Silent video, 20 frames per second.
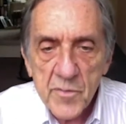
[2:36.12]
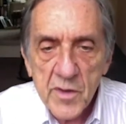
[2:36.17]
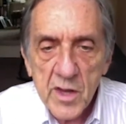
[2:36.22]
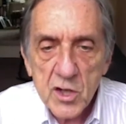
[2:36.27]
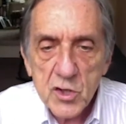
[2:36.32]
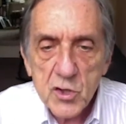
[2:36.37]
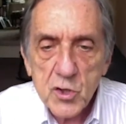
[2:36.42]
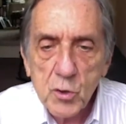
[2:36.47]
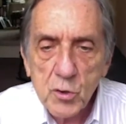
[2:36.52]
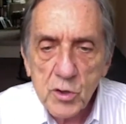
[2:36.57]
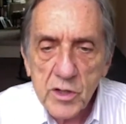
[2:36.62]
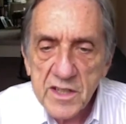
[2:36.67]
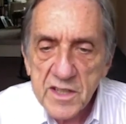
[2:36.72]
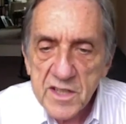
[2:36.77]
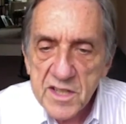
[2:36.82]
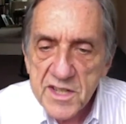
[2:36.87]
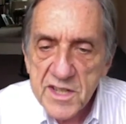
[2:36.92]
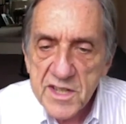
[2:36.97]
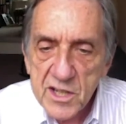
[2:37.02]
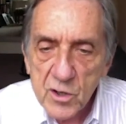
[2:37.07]

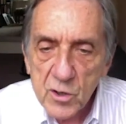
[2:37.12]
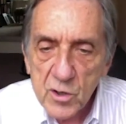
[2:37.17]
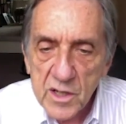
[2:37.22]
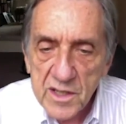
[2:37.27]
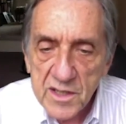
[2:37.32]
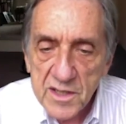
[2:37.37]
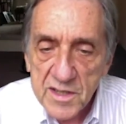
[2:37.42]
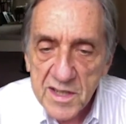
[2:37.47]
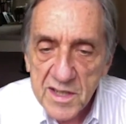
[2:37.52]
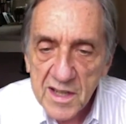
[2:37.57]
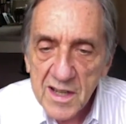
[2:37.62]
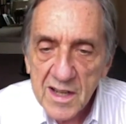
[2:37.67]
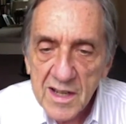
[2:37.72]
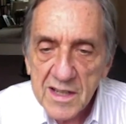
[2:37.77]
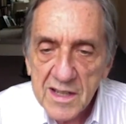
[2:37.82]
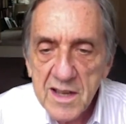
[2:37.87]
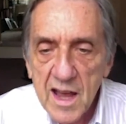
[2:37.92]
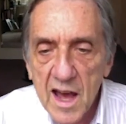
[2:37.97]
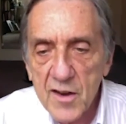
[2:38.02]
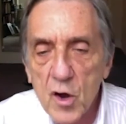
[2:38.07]
Julia's series
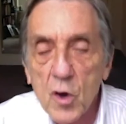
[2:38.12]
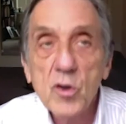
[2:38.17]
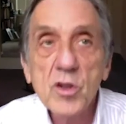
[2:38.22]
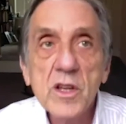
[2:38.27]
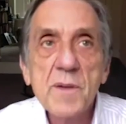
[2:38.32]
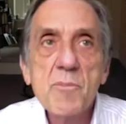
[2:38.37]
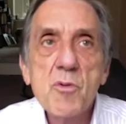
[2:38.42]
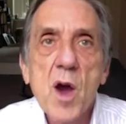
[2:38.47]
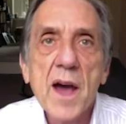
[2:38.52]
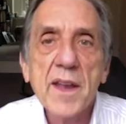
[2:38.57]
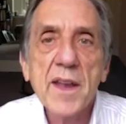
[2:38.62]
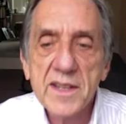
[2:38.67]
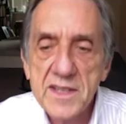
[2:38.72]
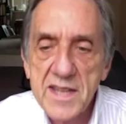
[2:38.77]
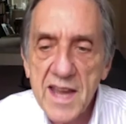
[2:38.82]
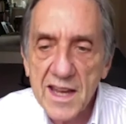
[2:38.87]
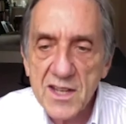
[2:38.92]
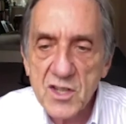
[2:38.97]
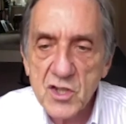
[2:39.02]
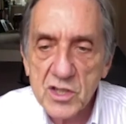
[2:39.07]
not only brought
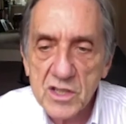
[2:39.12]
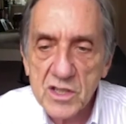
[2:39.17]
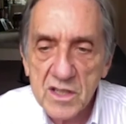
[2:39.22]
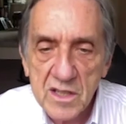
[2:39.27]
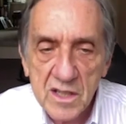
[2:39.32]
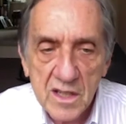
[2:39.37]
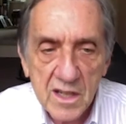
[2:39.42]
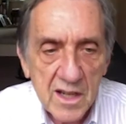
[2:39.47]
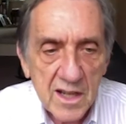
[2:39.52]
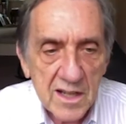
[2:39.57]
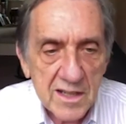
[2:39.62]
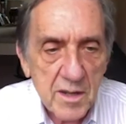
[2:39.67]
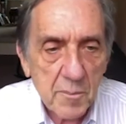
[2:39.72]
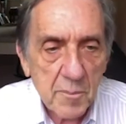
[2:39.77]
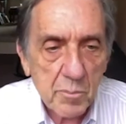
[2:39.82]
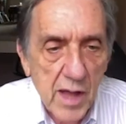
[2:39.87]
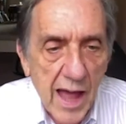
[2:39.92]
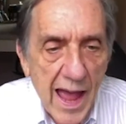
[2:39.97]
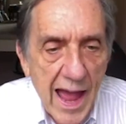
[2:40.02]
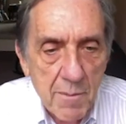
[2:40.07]
attention to
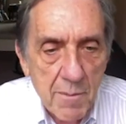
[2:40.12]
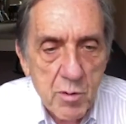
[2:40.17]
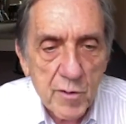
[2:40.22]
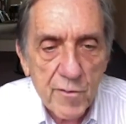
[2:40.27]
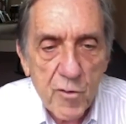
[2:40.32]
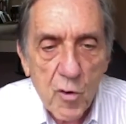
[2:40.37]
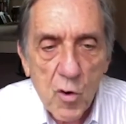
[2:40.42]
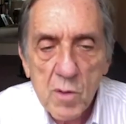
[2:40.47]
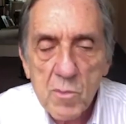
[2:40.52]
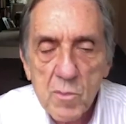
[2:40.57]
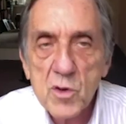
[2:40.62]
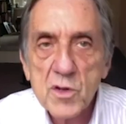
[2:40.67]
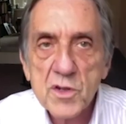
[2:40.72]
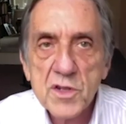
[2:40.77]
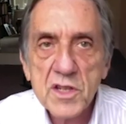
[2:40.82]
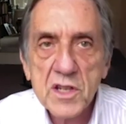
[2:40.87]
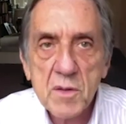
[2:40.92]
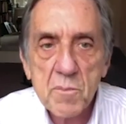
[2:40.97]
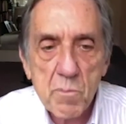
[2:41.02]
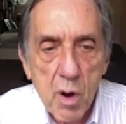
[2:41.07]
Black
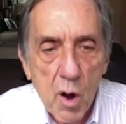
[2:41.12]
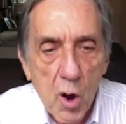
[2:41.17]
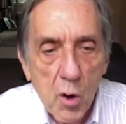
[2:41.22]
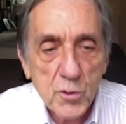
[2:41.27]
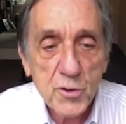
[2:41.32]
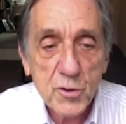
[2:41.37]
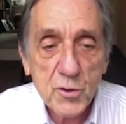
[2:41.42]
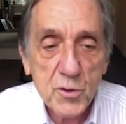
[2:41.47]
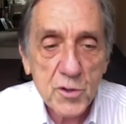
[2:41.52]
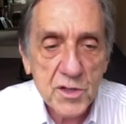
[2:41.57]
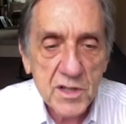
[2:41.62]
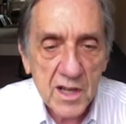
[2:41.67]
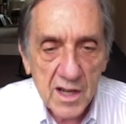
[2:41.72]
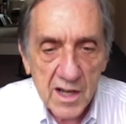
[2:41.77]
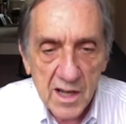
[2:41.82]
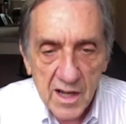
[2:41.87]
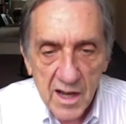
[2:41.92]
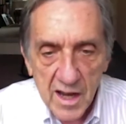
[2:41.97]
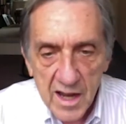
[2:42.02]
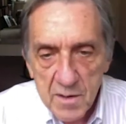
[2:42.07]
performers, composers,
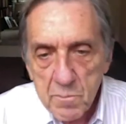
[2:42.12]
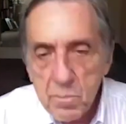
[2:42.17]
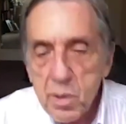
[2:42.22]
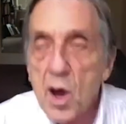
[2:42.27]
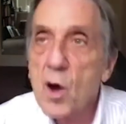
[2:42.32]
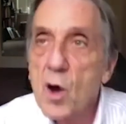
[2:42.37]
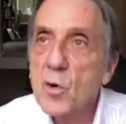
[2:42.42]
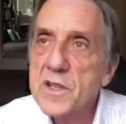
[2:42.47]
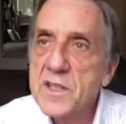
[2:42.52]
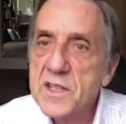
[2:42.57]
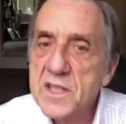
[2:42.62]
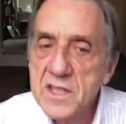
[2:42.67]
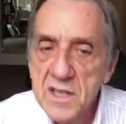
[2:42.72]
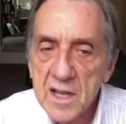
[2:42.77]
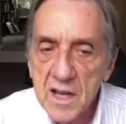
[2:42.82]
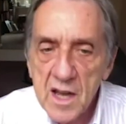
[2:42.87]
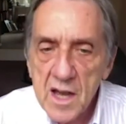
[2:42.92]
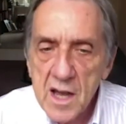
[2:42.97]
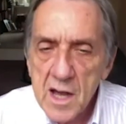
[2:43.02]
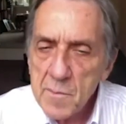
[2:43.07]
and
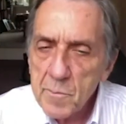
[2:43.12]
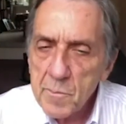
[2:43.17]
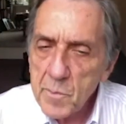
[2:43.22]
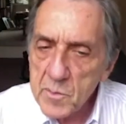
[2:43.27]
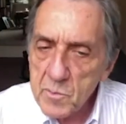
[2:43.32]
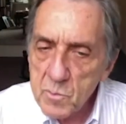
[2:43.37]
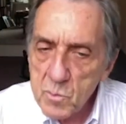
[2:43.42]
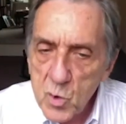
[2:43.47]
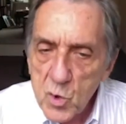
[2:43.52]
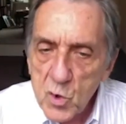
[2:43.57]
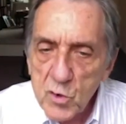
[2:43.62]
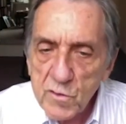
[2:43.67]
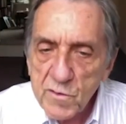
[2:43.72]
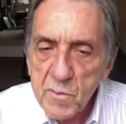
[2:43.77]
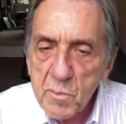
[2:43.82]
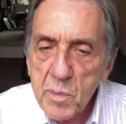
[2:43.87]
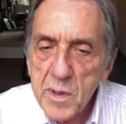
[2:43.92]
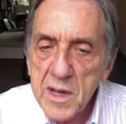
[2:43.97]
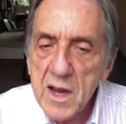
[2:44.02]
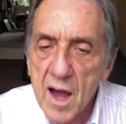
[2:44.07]
poets, but
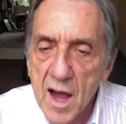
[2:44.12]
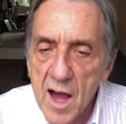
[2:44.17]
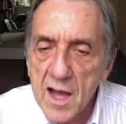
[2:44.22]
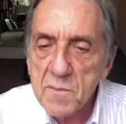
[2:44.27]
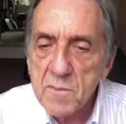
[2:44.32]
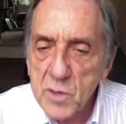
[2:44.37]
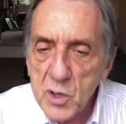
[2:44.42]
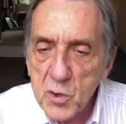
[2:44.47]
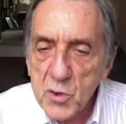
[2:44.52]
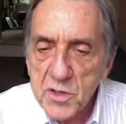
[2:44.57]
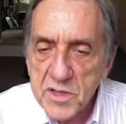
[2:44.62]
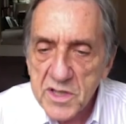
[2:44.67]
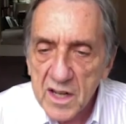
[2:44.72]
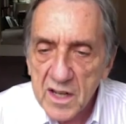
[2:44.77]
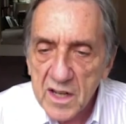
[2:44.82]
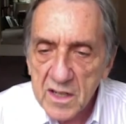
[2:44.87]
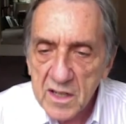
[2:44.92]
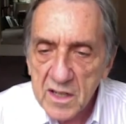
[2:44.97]
moved beyond music